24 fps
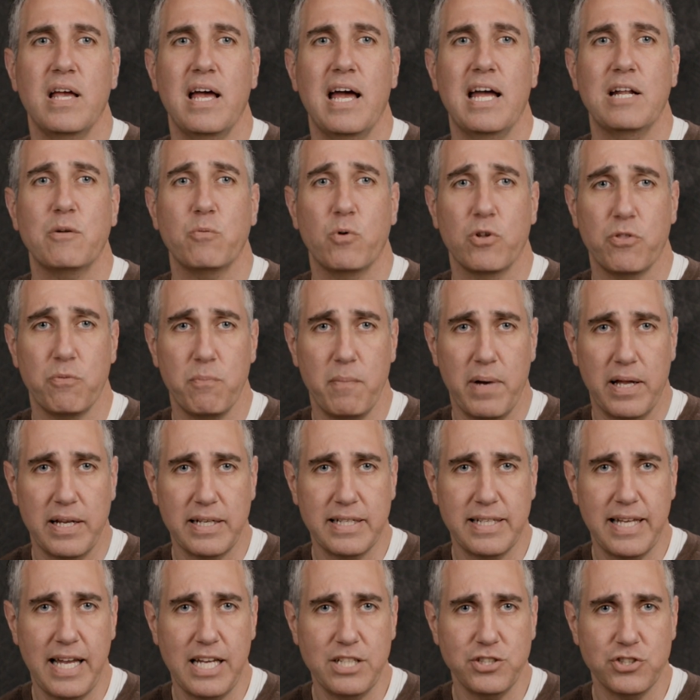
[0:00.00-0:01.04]
and with
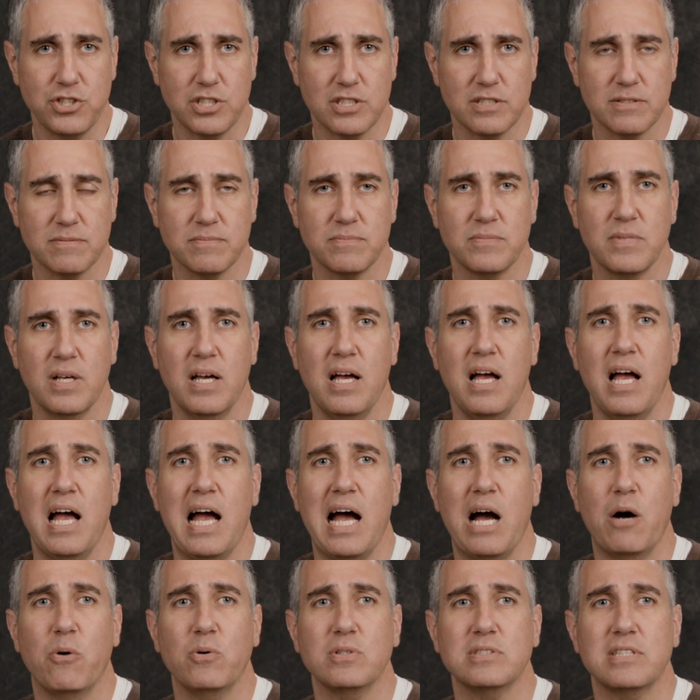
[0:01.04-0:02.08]
medication,
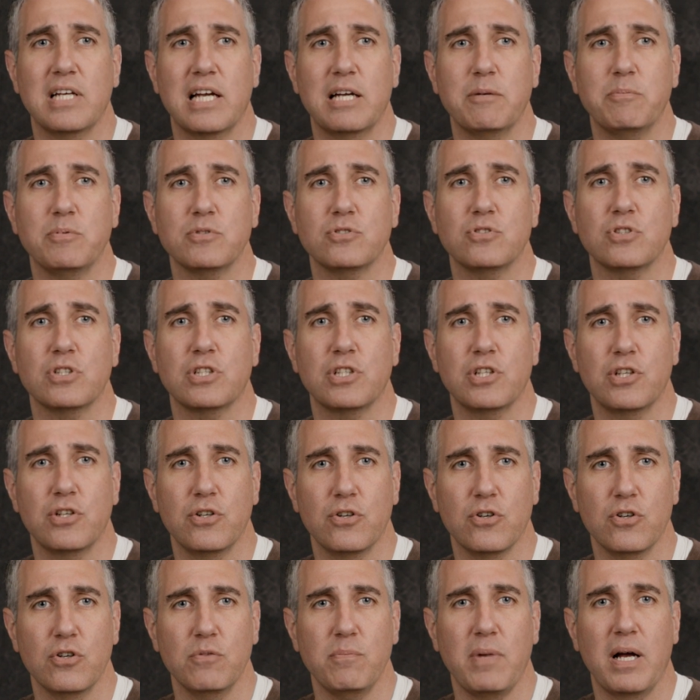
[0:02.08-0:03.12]
I was able to
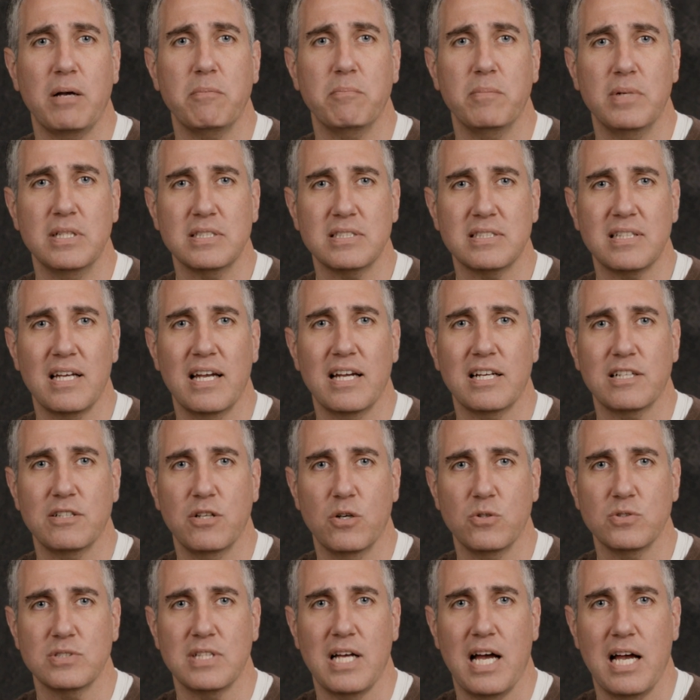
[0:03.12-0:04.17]
cure my
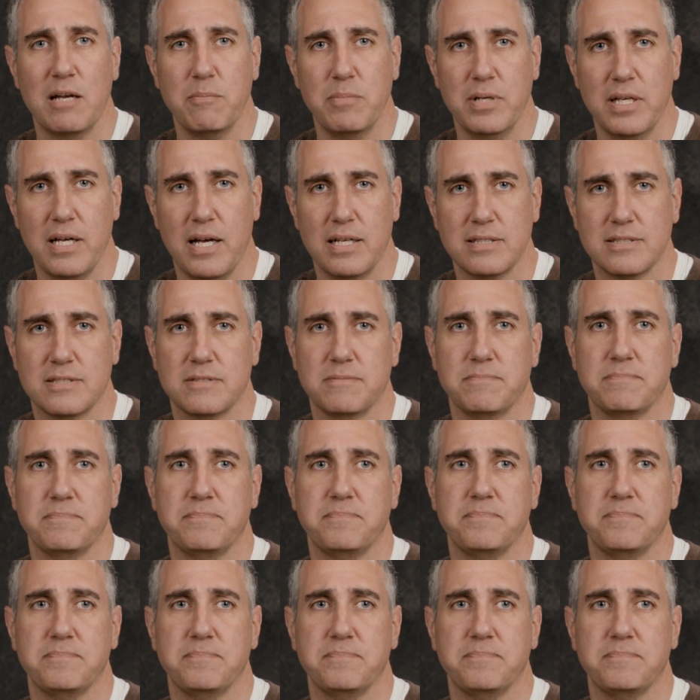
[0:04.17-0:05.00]
misdiagnosed IBS.